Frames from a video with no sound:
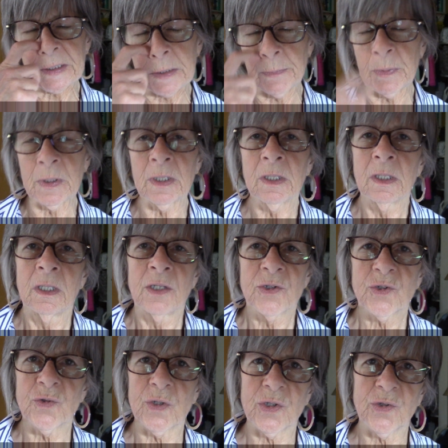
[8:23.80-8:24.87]
to be
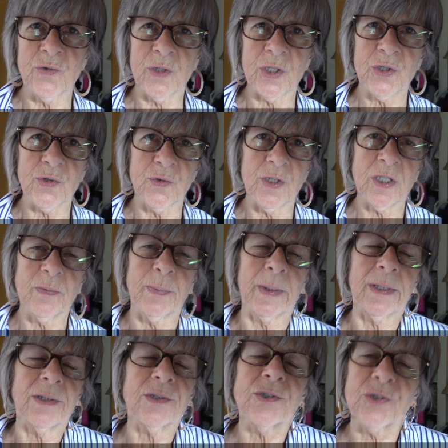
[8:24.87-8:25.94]
strict, but I
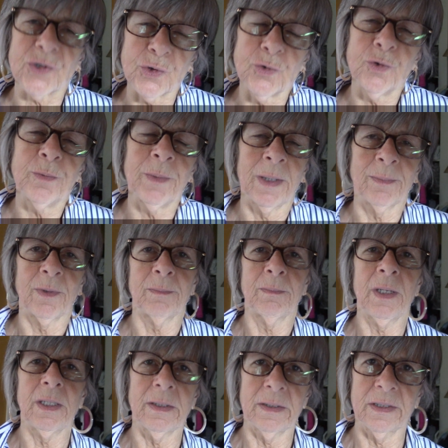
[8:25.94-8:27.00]
assume I'm on
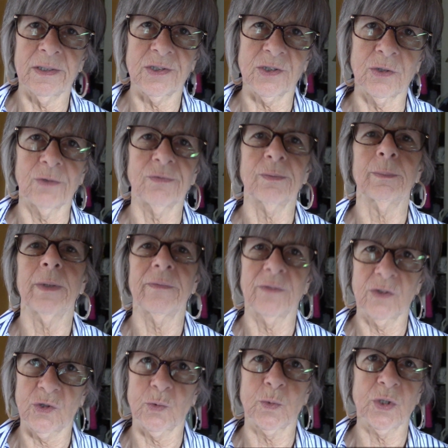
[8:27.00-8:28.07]
maintenance, so if I'm
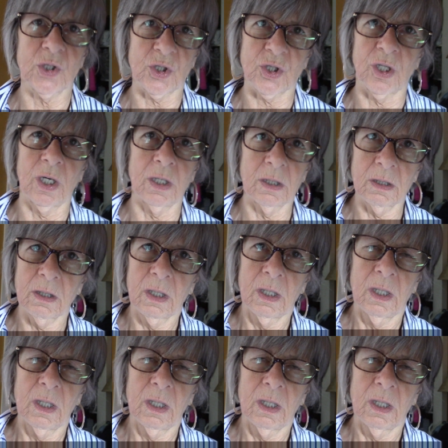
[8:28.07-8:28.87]
having Swiss chard